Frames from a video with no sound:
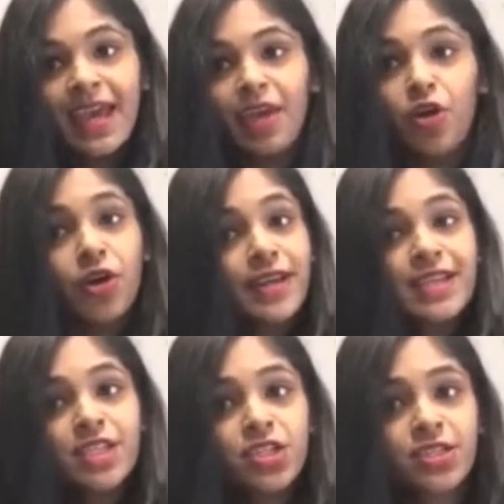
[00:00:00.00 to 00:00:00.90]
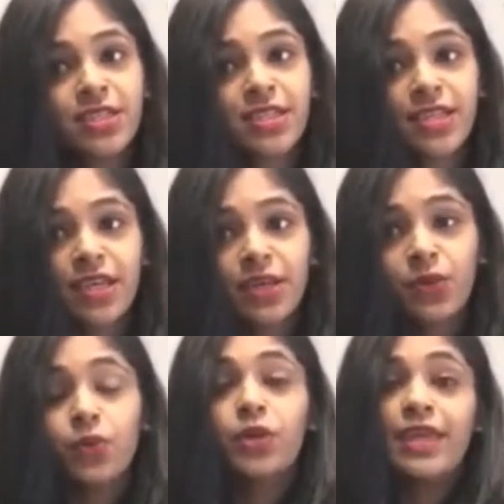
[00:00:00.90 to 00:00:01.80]
and organisations in
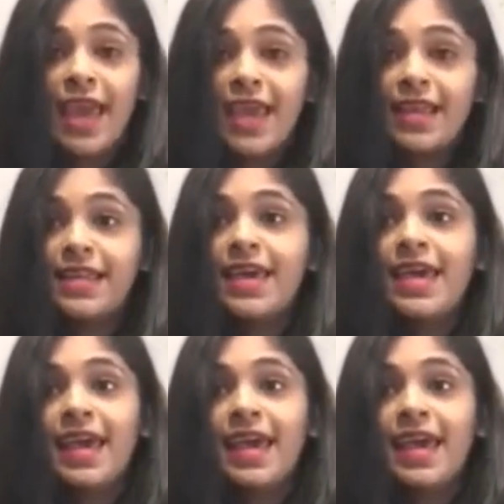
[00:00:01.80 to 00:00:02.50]
turn would gain